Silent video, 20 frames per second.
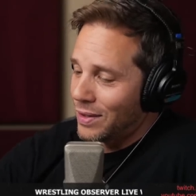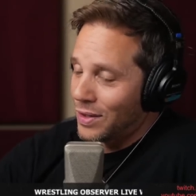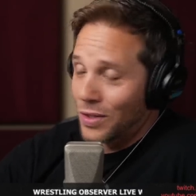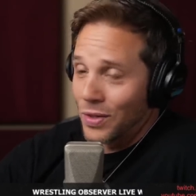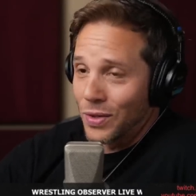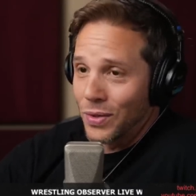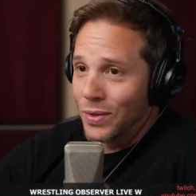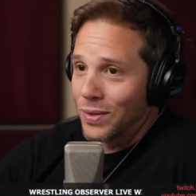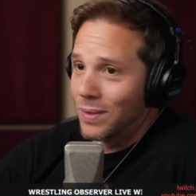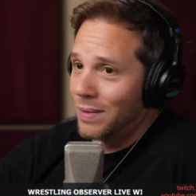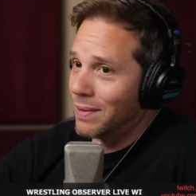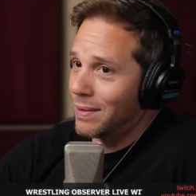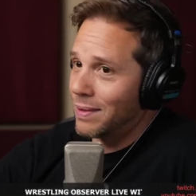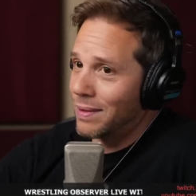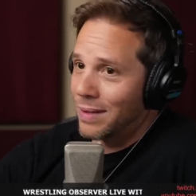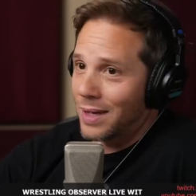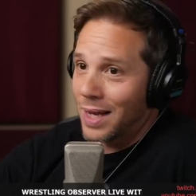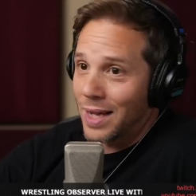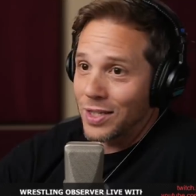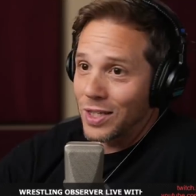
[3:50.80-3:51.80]
Dude,
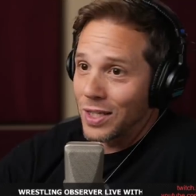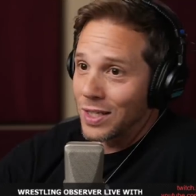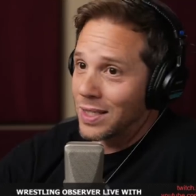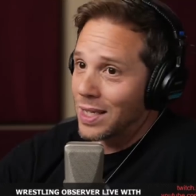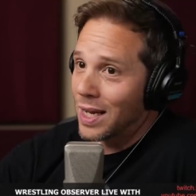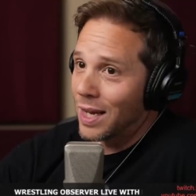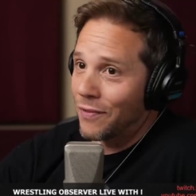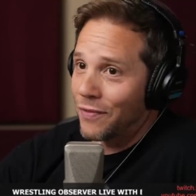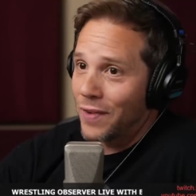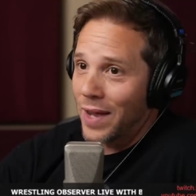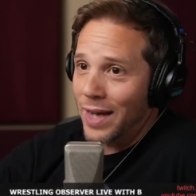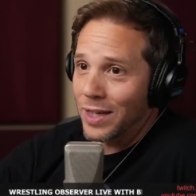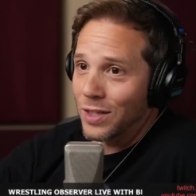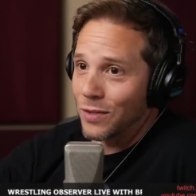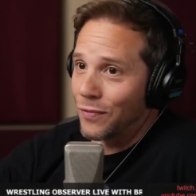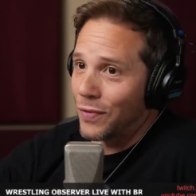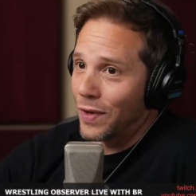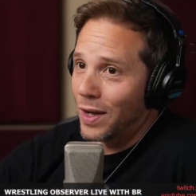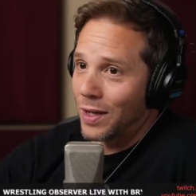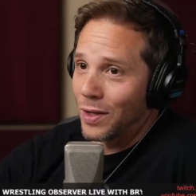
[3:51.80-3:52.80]
that's a tough act
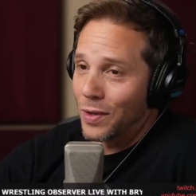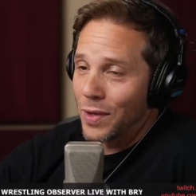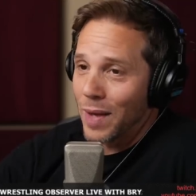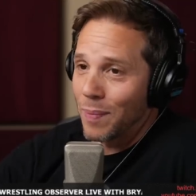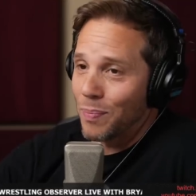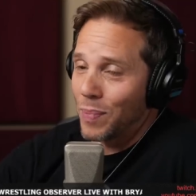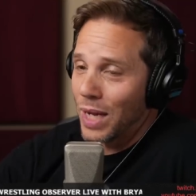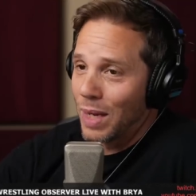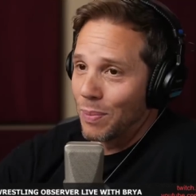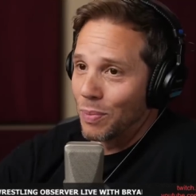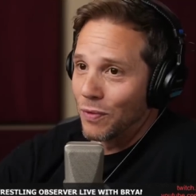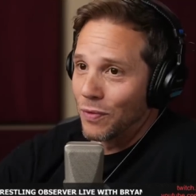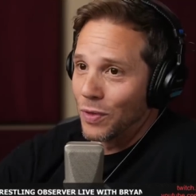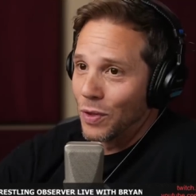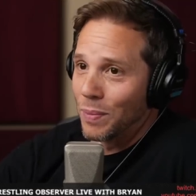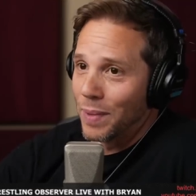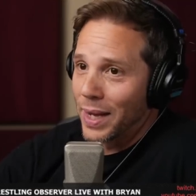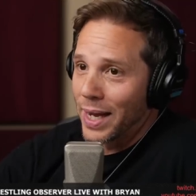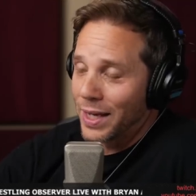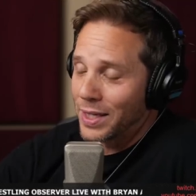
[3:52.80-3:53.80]
to follow, that pay per
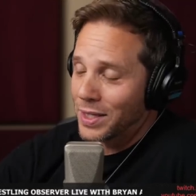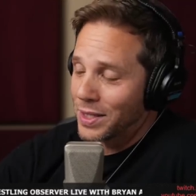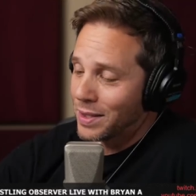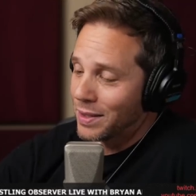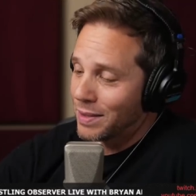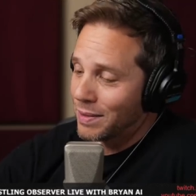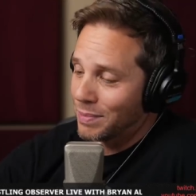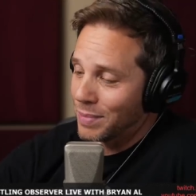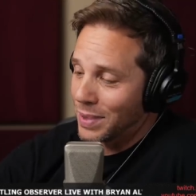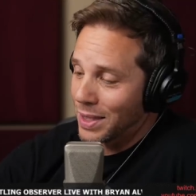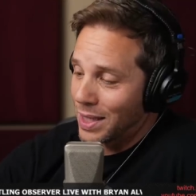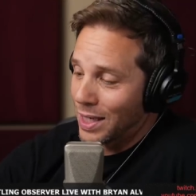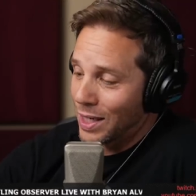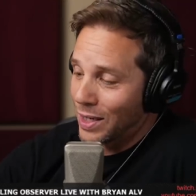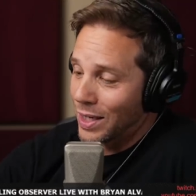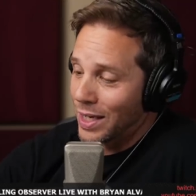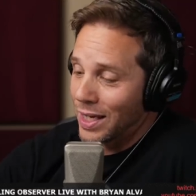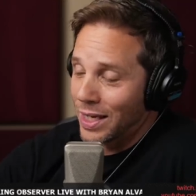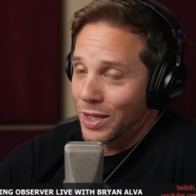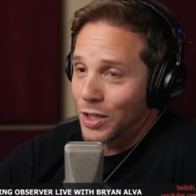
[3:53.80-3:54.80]
view match. But
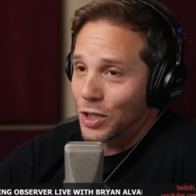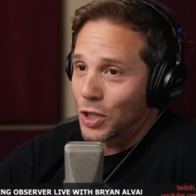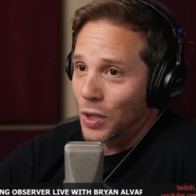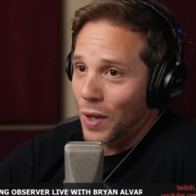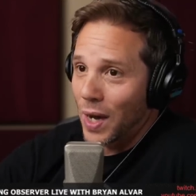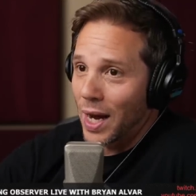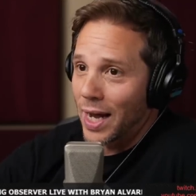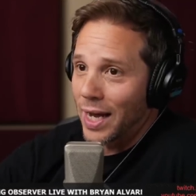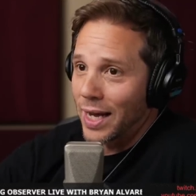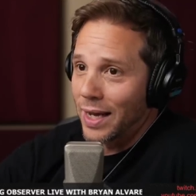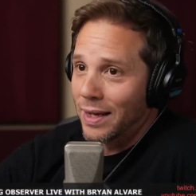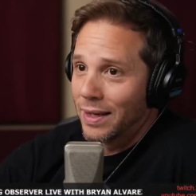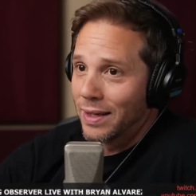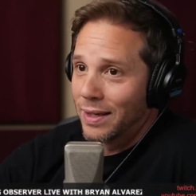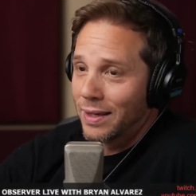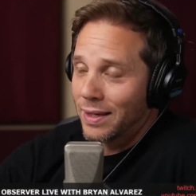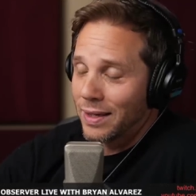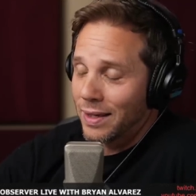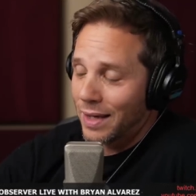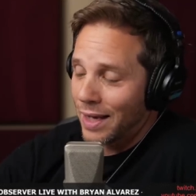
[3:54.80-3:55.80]
they're going to try.
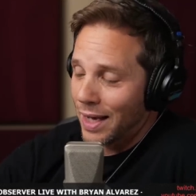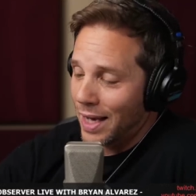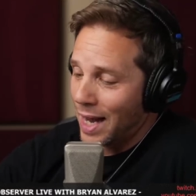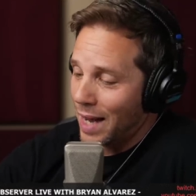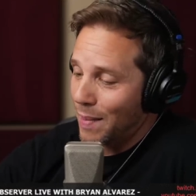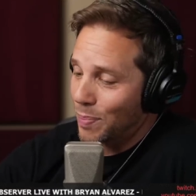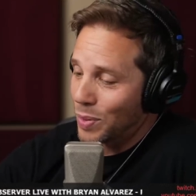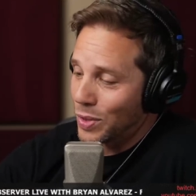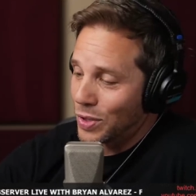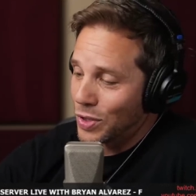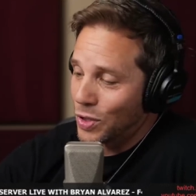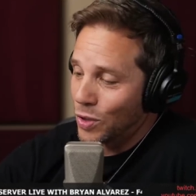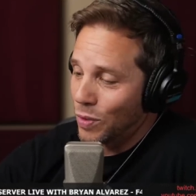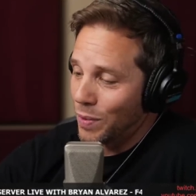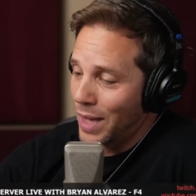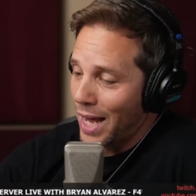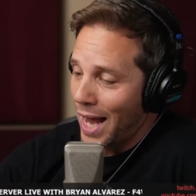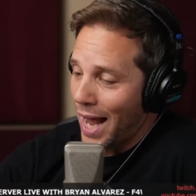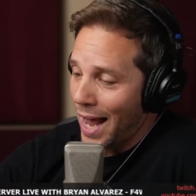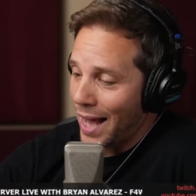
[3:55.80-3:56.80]
And I
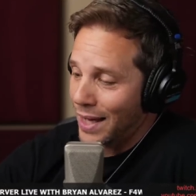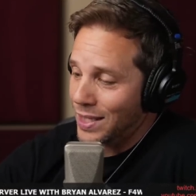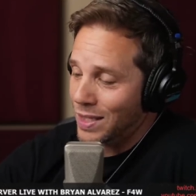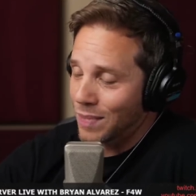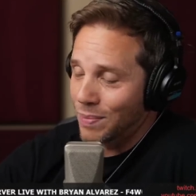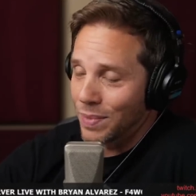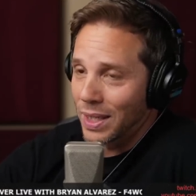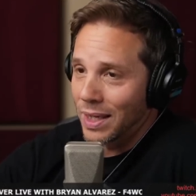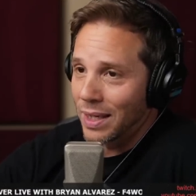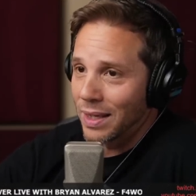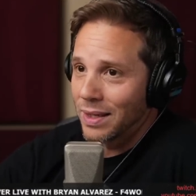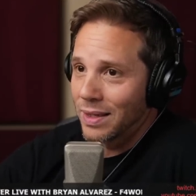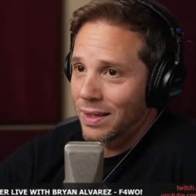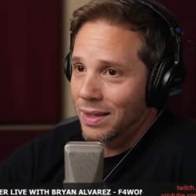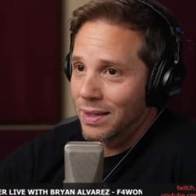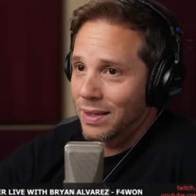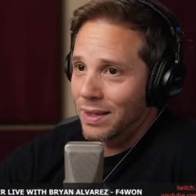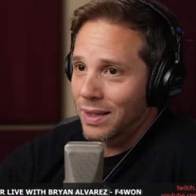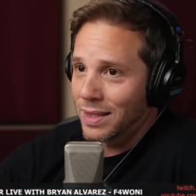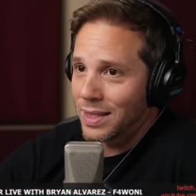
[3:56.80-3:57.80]
presume it has to be
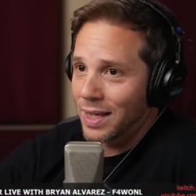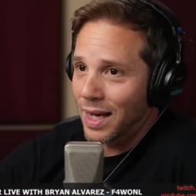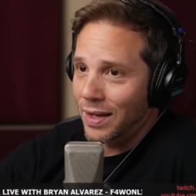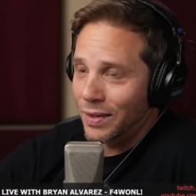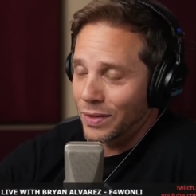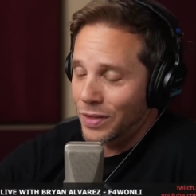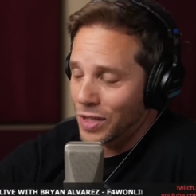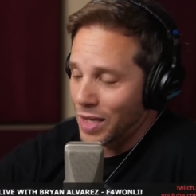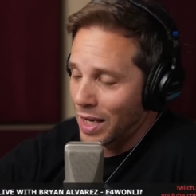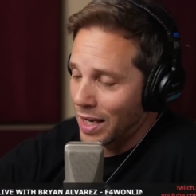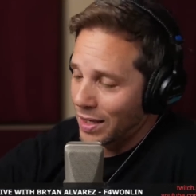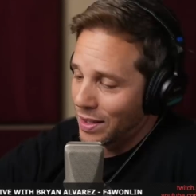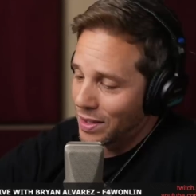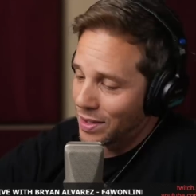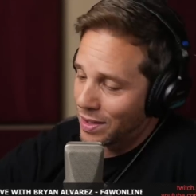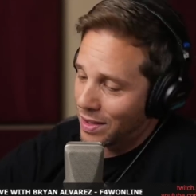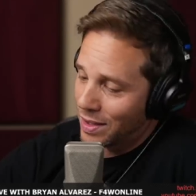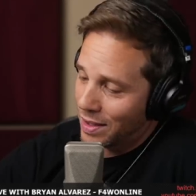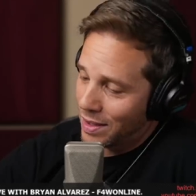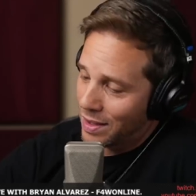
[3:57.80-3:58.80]
a title
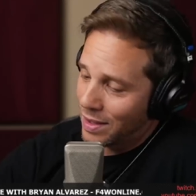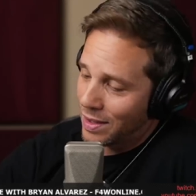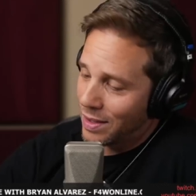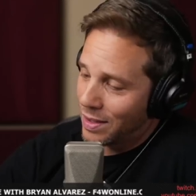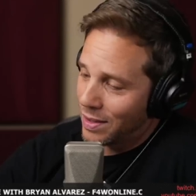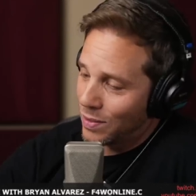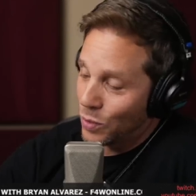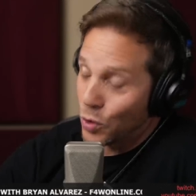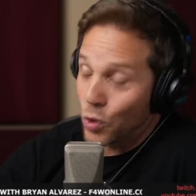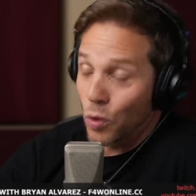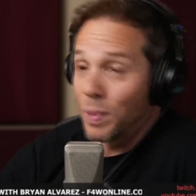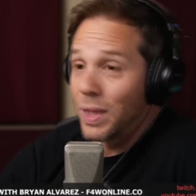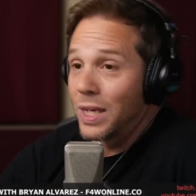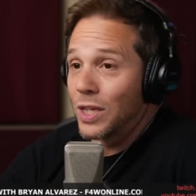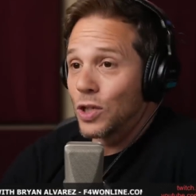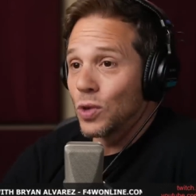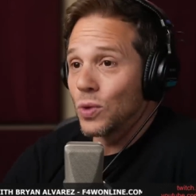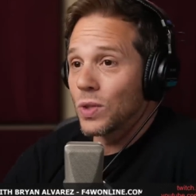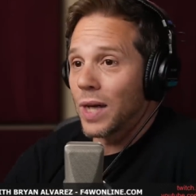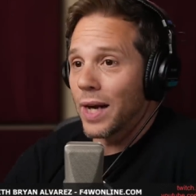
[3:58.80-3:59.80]
change, which would
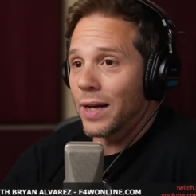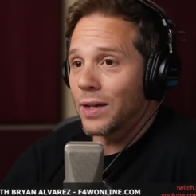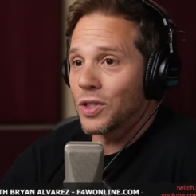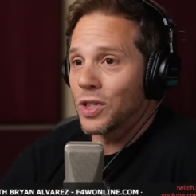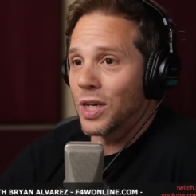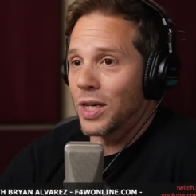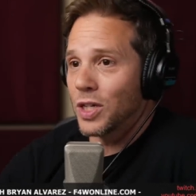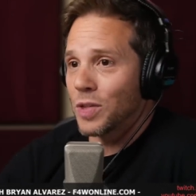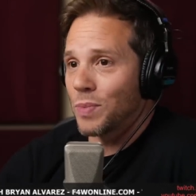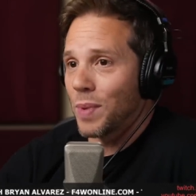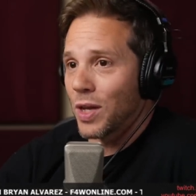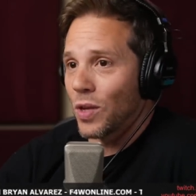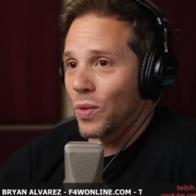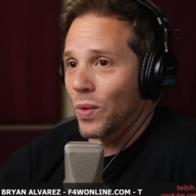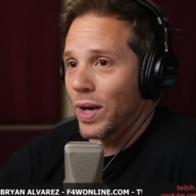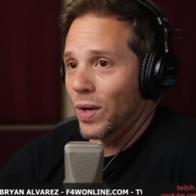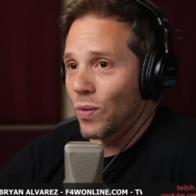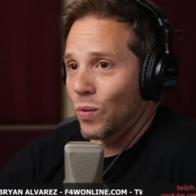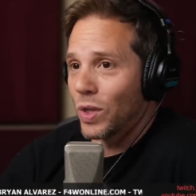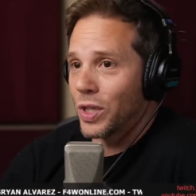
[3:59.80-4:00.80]
mean two title changes, by the
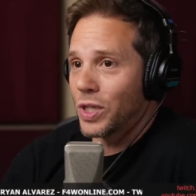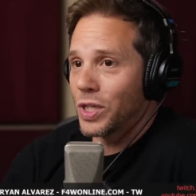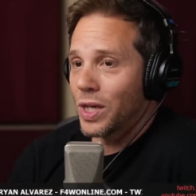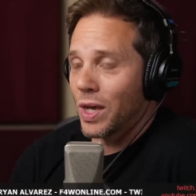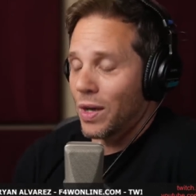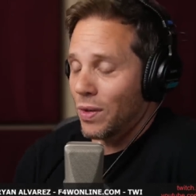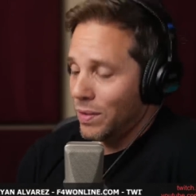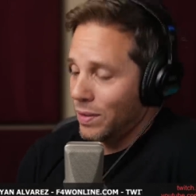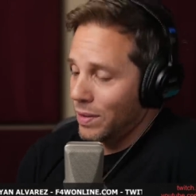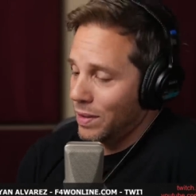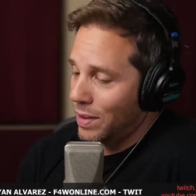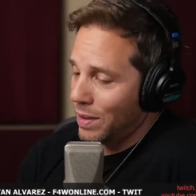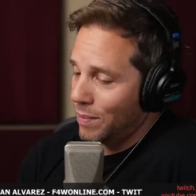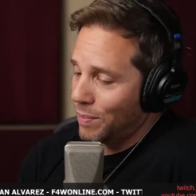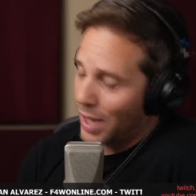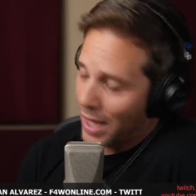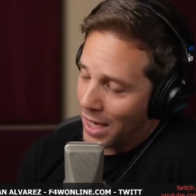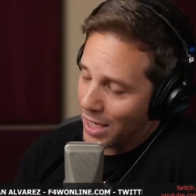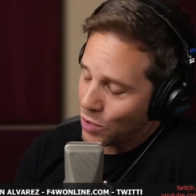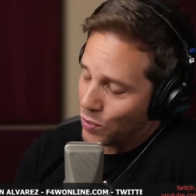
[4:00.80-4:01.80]
way, on one show.
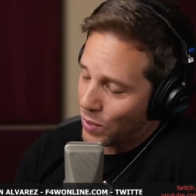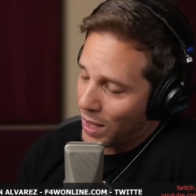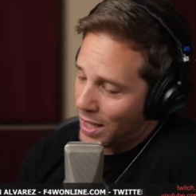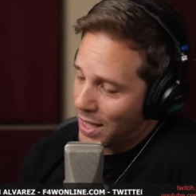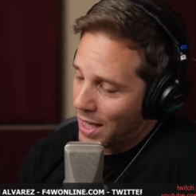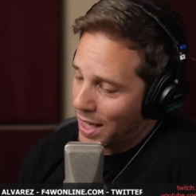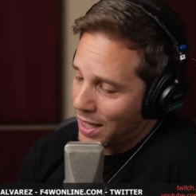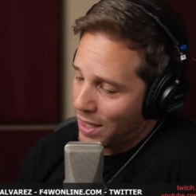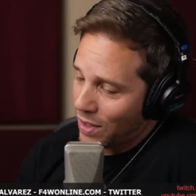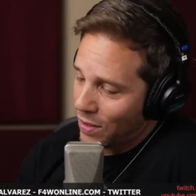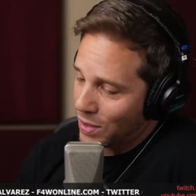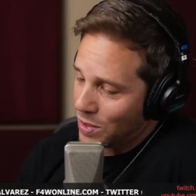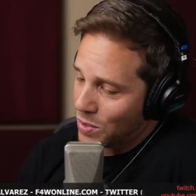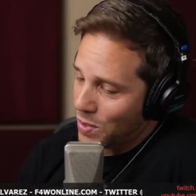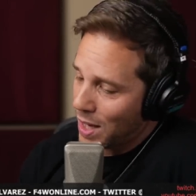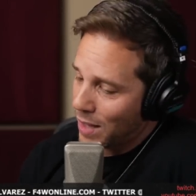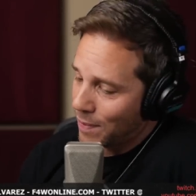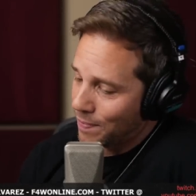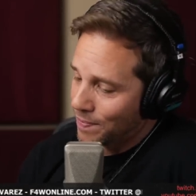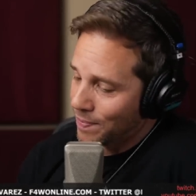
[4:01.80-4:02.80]
But I guess we had that here as
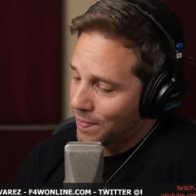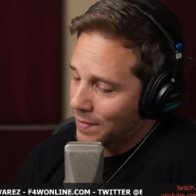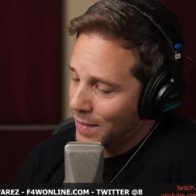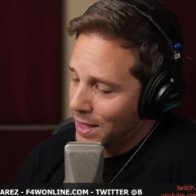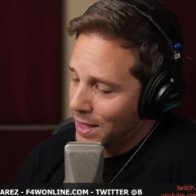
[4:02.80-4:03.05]
well.